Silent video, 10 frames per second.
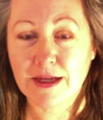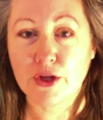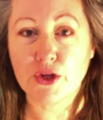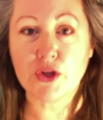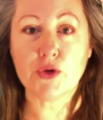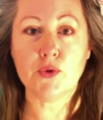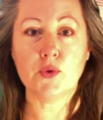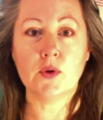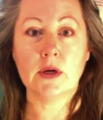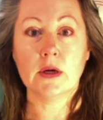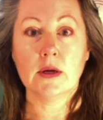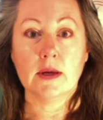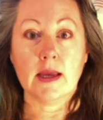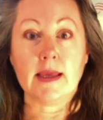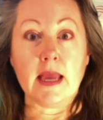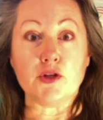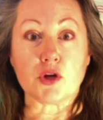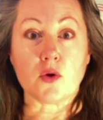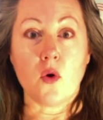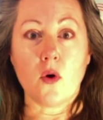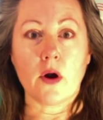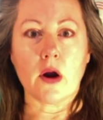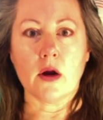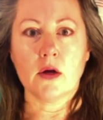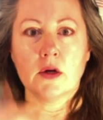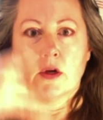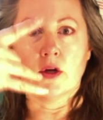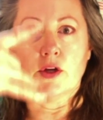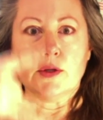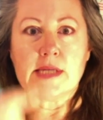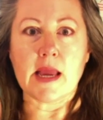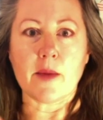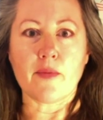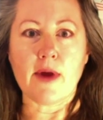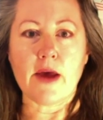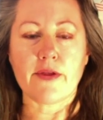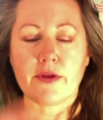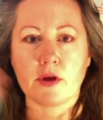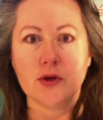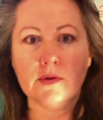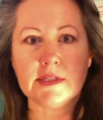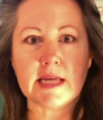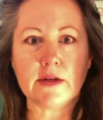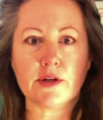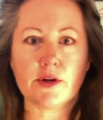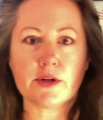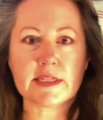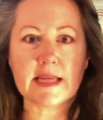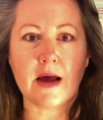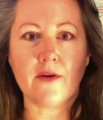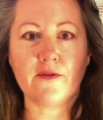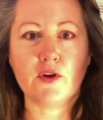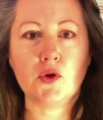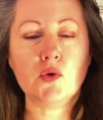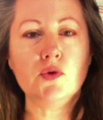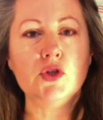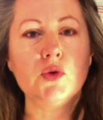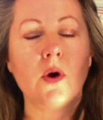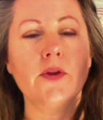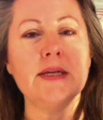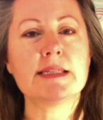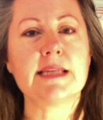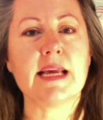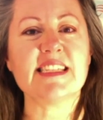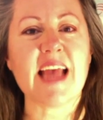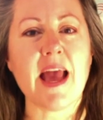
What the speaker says: you engage your core, you take a breath, you center yourself, you do all these things.